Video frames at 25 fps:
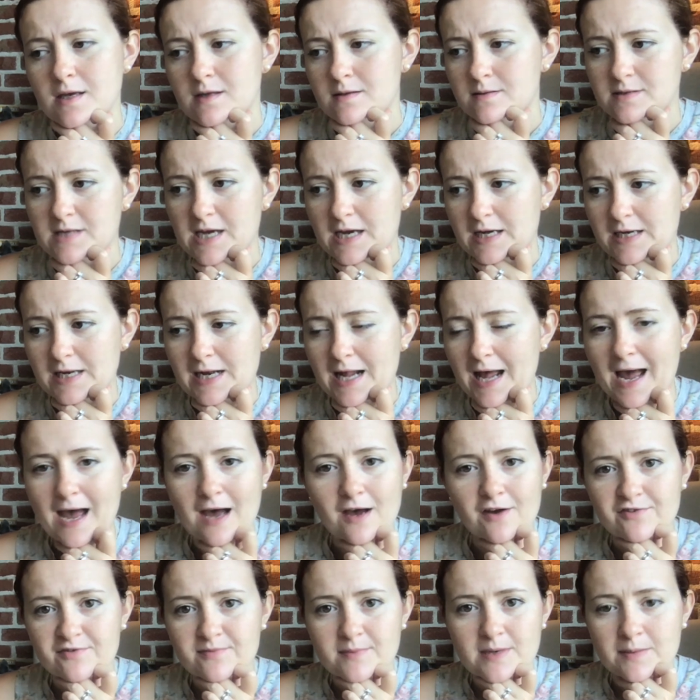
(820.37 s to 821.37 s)
10 and a
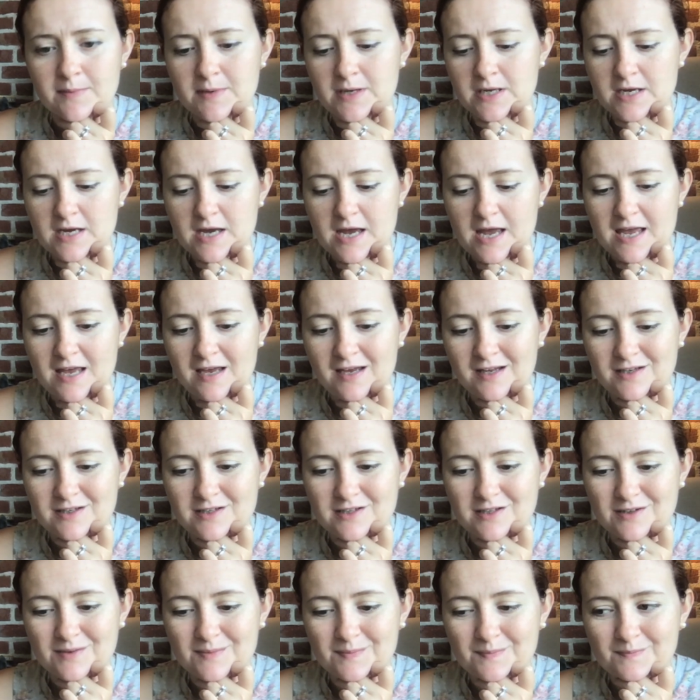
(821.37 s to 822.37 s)
half maybe,
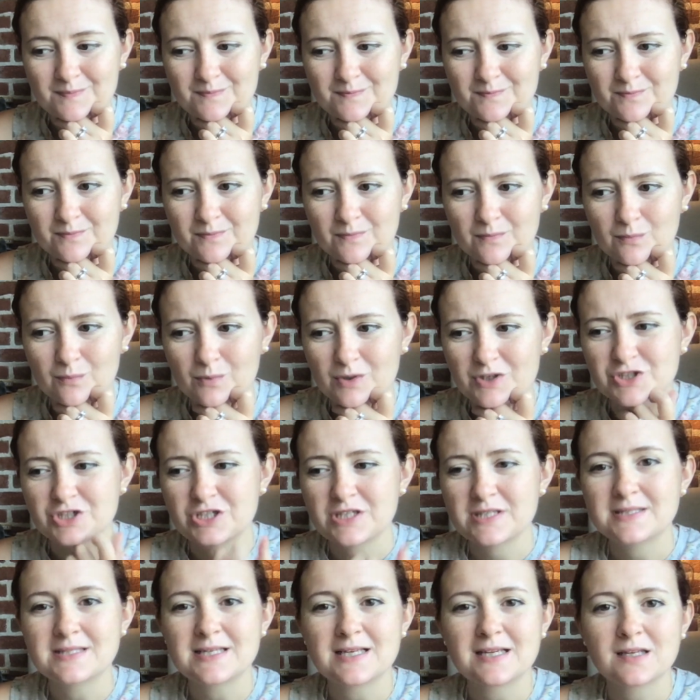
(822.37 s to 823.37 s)
and when she
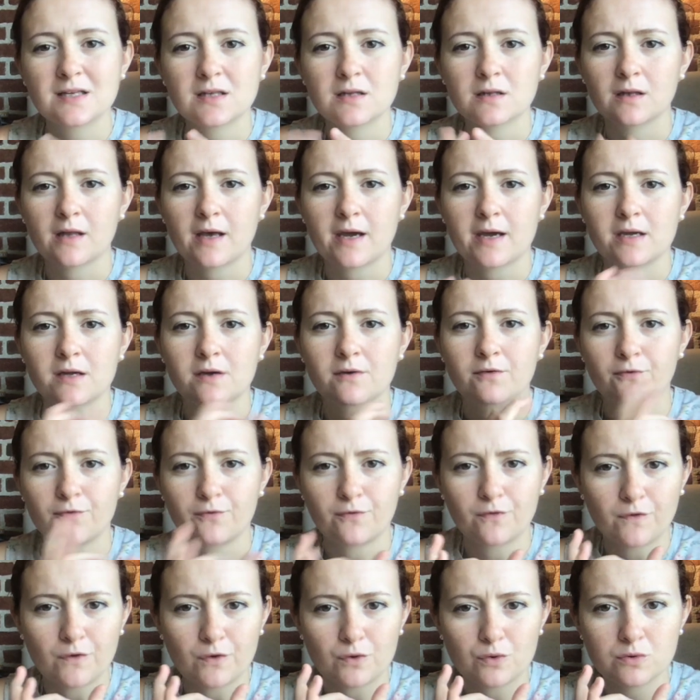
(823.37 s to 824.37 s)
didn't like
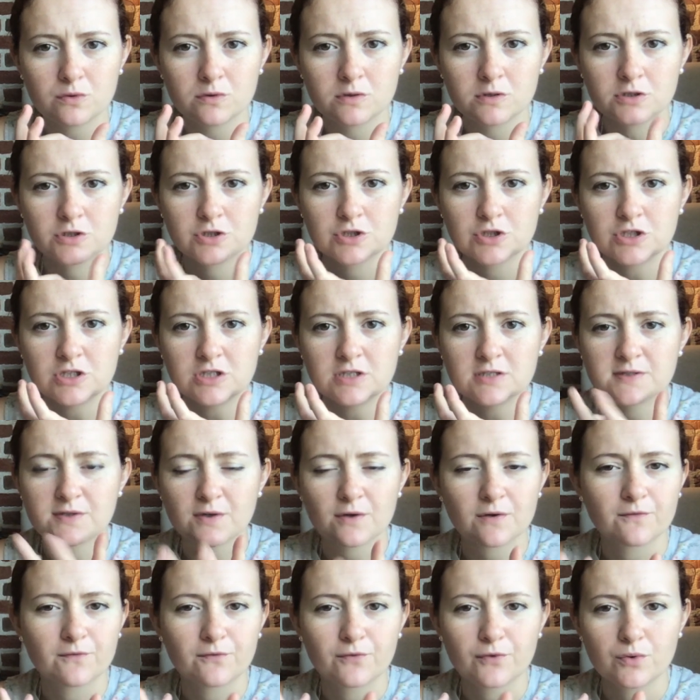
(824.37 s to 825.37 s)

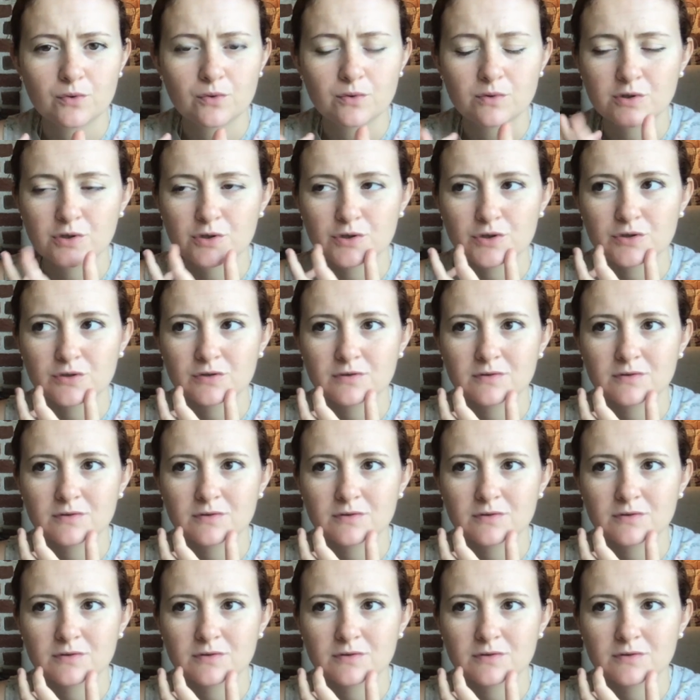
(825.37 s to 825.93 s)
certain food,